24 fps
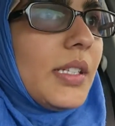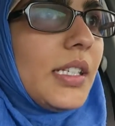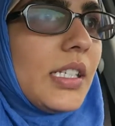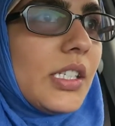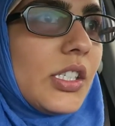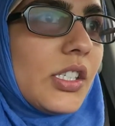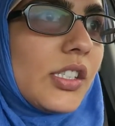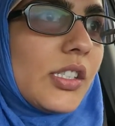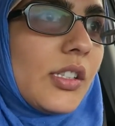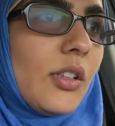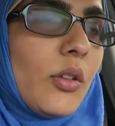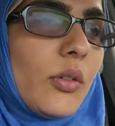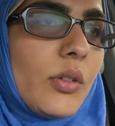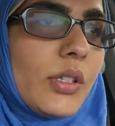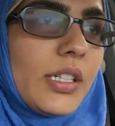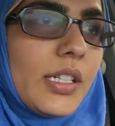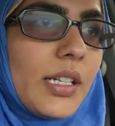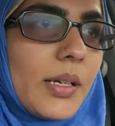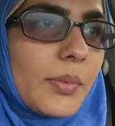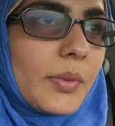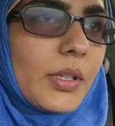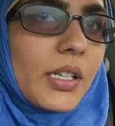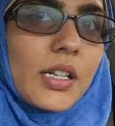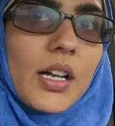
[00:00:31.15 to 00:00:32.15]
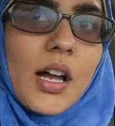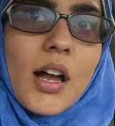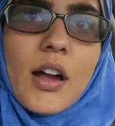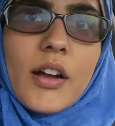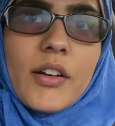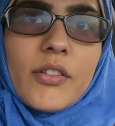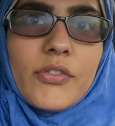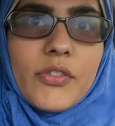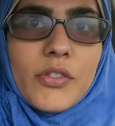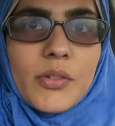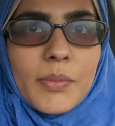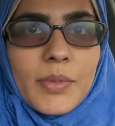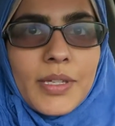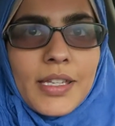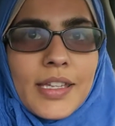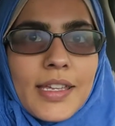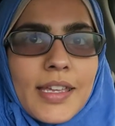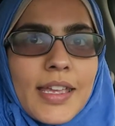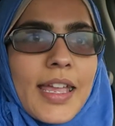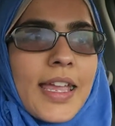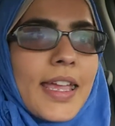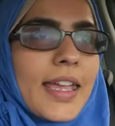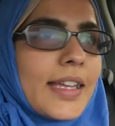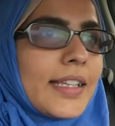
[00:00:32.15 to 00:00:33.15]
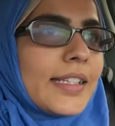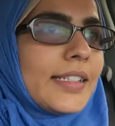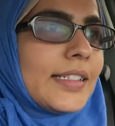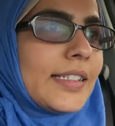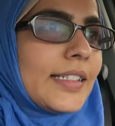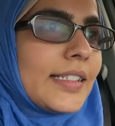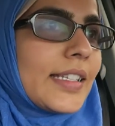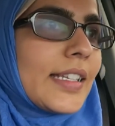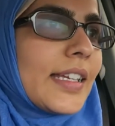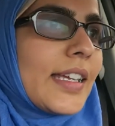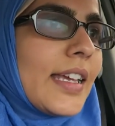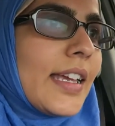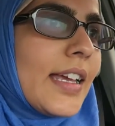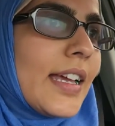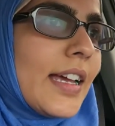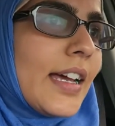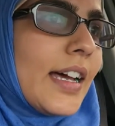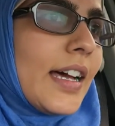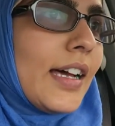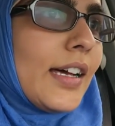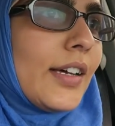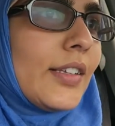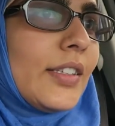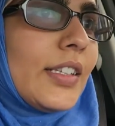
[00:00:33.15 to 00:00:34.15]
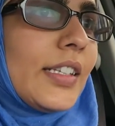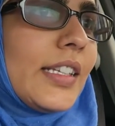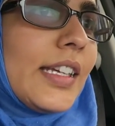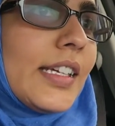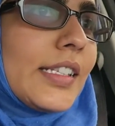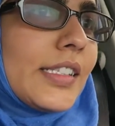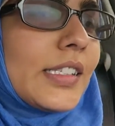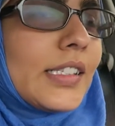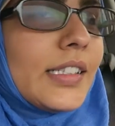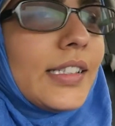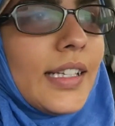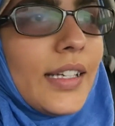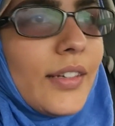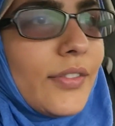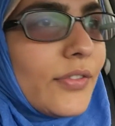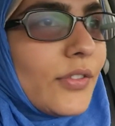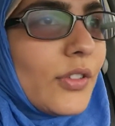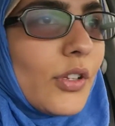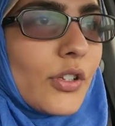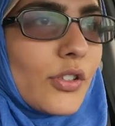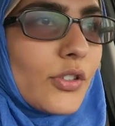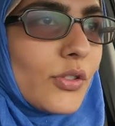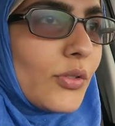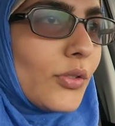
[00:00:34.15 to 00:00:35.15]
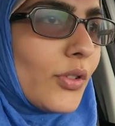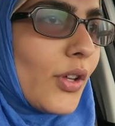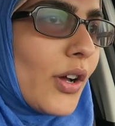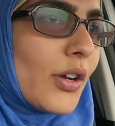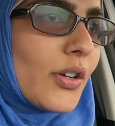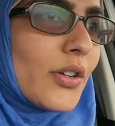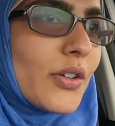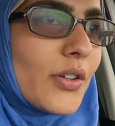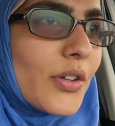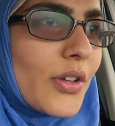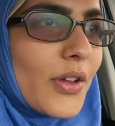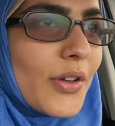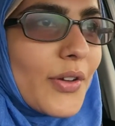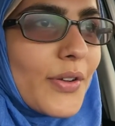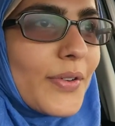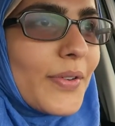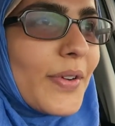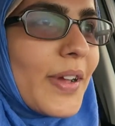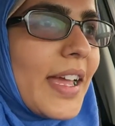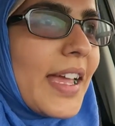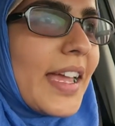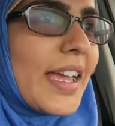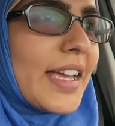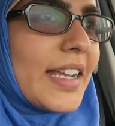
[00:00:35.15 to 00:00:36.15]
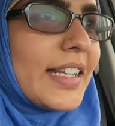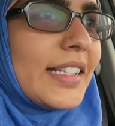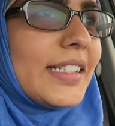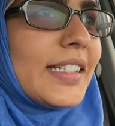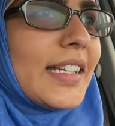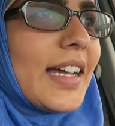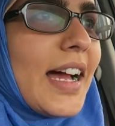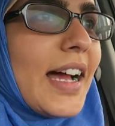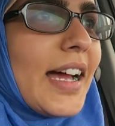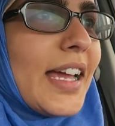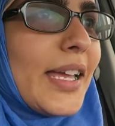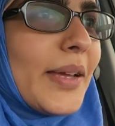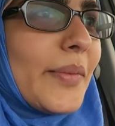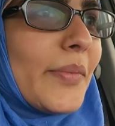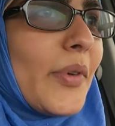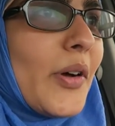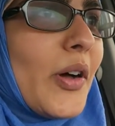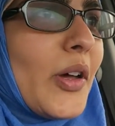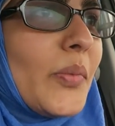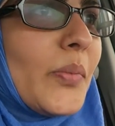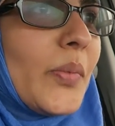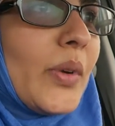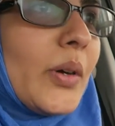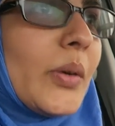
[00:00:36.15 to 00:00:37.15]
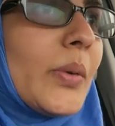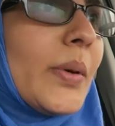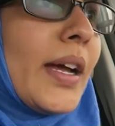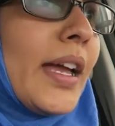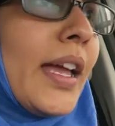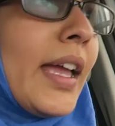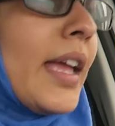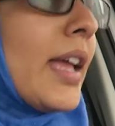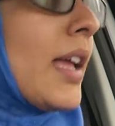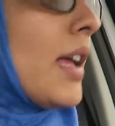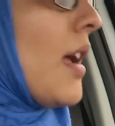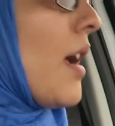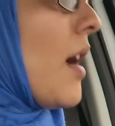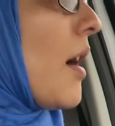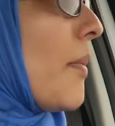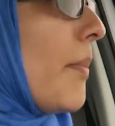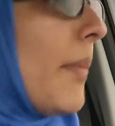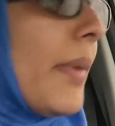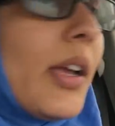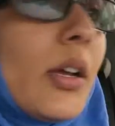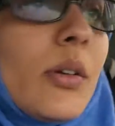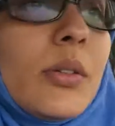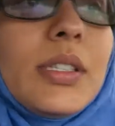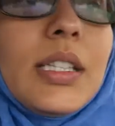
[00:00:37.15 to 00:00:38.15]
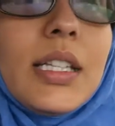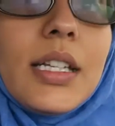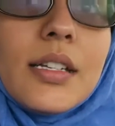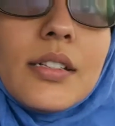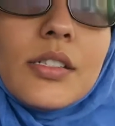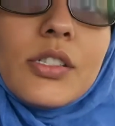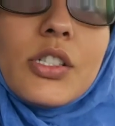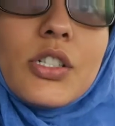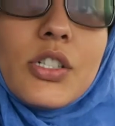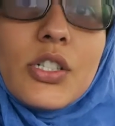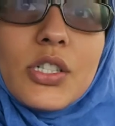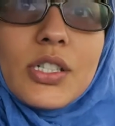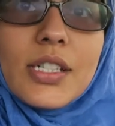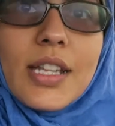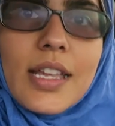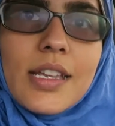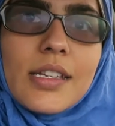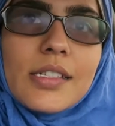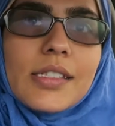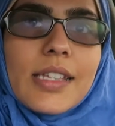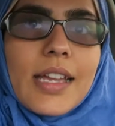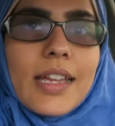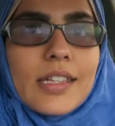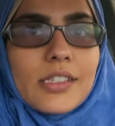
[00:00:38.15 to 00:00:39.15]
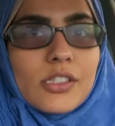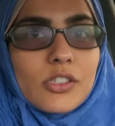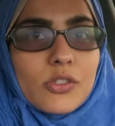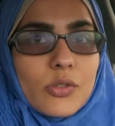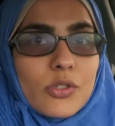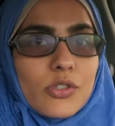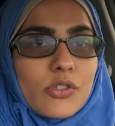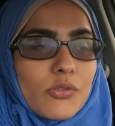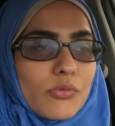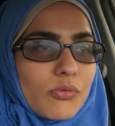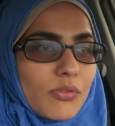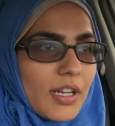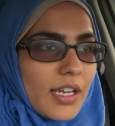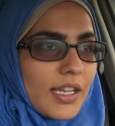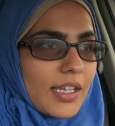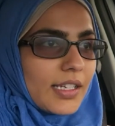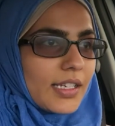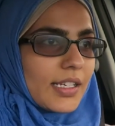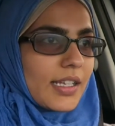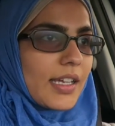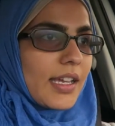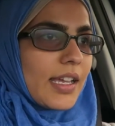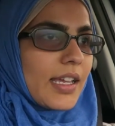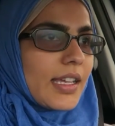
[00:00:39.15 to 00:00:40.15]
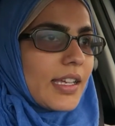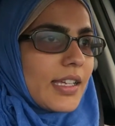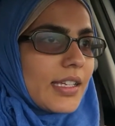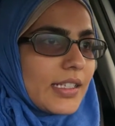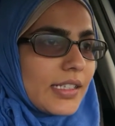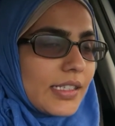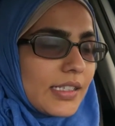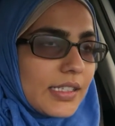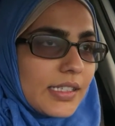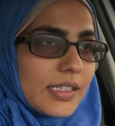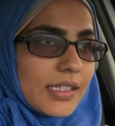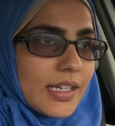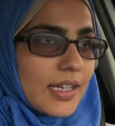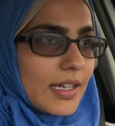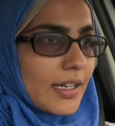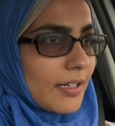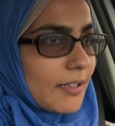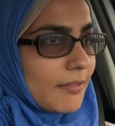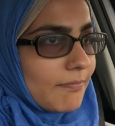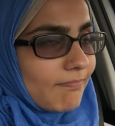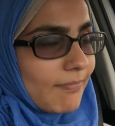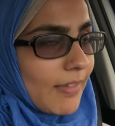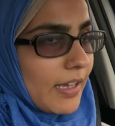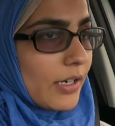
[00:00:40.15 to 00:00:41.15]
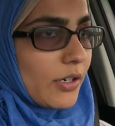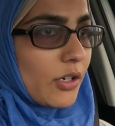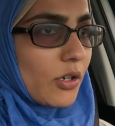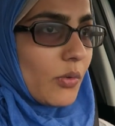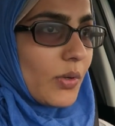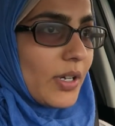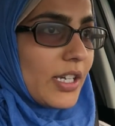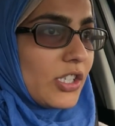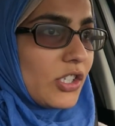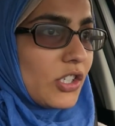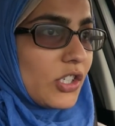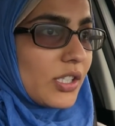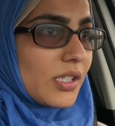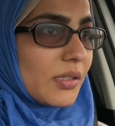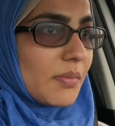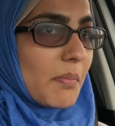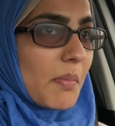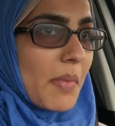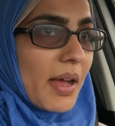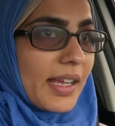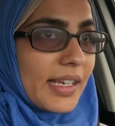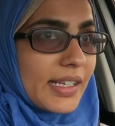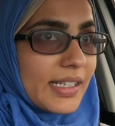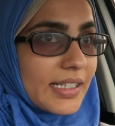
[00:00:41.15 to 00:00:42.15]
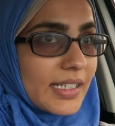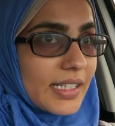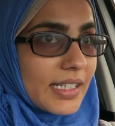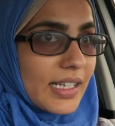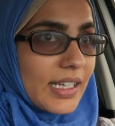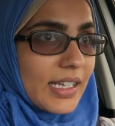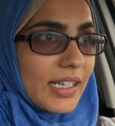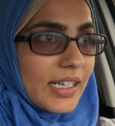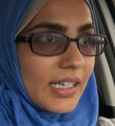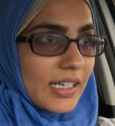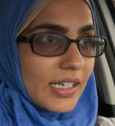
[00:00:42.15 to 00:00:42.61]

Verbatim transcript: He just loaded up the car for me and uh, the guests left not too long ago and I am on my way. My only concern today is that it's going to rain and um, I don't know, it just might.